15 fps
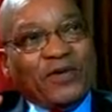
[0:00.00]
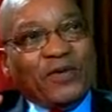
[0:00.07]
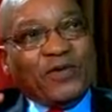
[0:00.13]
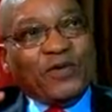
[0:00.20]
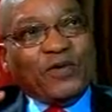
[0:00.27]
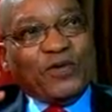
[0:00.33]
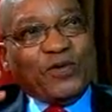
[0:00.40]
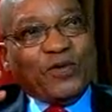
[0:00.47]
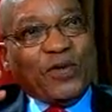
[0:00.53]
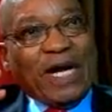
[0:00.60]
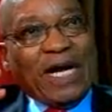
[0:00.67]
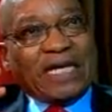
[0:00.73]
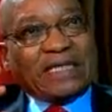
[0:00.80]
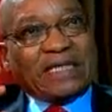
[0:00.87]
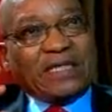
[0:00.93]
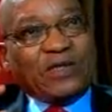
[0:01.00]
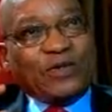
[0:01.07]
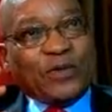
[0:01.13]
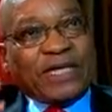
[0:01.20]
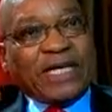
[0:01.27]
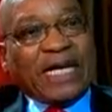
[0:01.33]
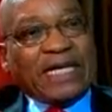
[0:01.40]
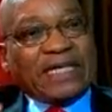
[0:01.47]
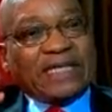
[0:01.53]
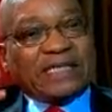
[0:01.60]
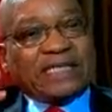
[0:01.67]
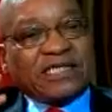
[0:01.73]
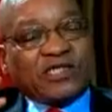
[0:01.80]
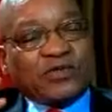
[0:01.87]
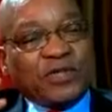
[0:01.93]
You are looking at a
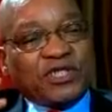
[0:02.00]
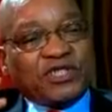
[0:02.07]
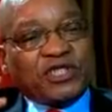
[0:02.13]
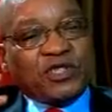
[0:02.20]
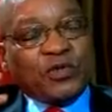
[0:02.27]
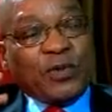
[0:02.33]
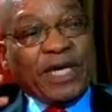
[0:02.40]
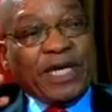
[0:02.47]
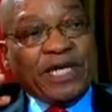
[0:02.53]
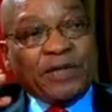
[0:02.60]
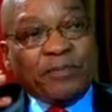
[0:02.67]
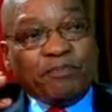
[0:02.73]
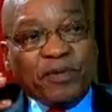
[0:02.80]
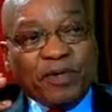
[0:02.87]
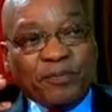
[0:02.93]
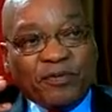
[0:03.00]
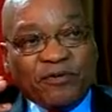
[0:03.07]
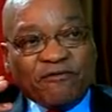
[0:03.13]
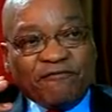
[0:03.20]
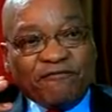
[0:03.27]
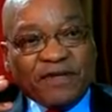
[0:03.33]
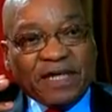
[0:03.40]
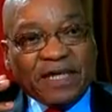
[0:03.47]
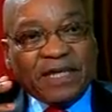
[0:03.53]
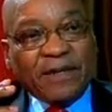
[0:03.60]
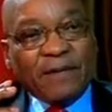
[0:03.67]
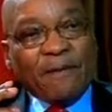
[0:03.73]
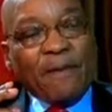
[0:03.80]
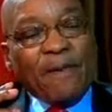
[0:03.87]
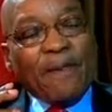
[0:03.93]
situation wherein people feel
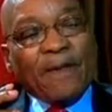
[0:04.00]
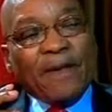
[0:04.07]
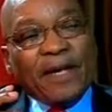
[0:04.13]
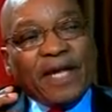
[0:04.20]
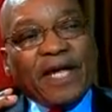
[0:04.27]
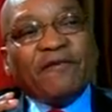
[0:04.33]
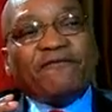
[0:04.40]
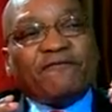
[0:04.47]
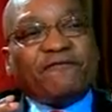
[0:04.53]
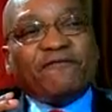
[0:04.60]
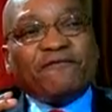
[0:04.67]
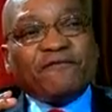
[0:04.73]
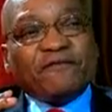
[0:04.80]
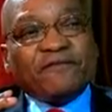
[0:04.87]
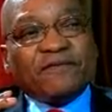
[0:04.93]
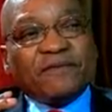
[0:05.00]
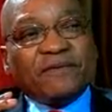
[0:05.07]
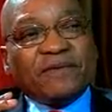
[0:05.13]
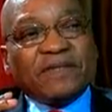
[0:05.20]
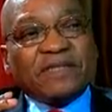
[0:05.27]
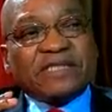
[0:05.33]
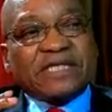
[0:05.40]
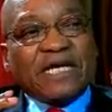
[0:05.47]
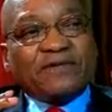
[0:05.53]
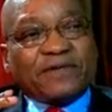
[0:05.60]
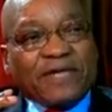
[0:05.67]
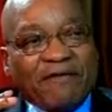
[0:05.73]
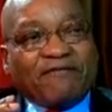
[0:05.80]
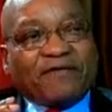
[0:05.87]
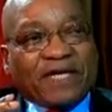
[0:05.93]
if
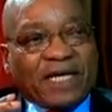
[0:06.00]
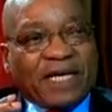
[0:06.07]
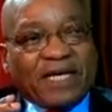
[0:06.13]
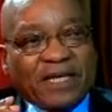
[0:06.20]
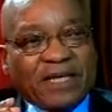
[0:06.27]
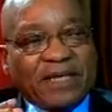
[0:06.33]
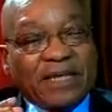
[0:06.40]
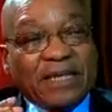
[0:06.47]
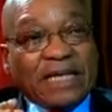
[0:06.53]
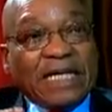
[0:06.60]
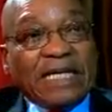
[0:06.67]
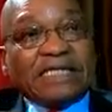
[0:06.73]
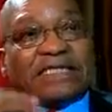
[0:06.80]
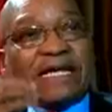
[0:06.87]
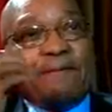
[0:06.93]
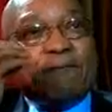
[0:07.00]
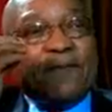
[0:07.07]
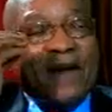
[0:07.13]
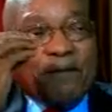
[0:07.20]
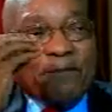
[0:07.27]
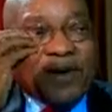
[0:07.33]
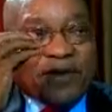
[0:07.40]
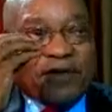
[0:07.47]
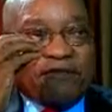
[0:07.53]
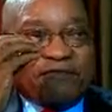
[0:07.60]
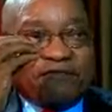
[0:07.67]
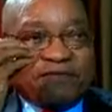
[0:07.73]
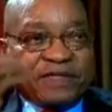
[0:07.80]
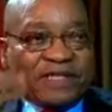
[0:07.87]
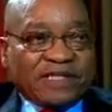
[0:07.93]
South Africa is a member
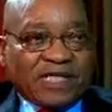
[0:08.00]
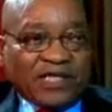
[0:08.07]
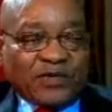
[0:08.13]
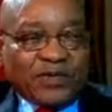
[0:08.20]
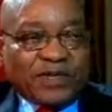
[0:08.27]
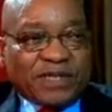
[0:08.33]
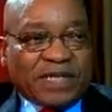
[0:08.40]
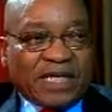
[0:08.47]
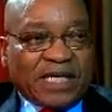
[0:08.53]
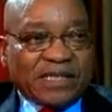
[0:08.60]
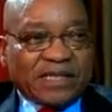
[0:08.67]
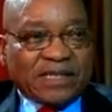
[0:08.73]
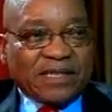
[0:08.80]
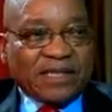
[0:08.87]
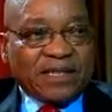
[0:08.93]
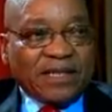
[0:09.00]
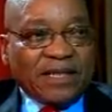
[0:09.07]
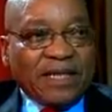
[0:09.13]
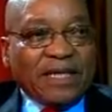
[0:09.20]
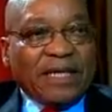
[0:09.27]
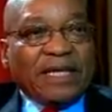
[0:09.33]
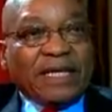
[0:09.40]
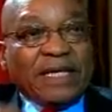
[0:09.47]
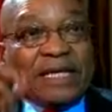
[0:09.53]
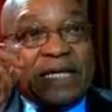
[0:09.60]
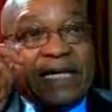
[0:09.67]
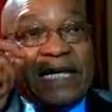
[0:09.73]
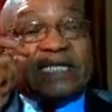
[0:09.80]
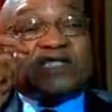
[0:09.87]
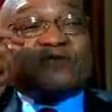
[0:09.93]
of the Security Council,
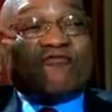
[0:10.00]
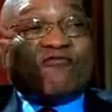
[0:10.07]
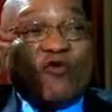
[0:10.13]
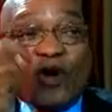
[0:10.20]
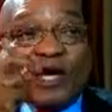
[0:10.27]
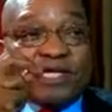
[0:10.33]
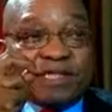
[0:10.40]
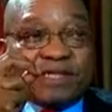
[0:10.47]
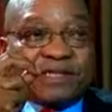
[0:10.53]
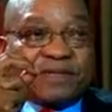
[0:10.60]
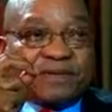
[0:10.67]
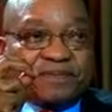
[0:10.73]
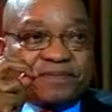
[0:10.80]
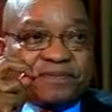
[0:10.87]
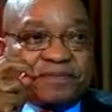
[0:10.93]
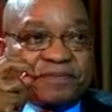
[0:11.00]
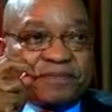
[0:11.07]
its voice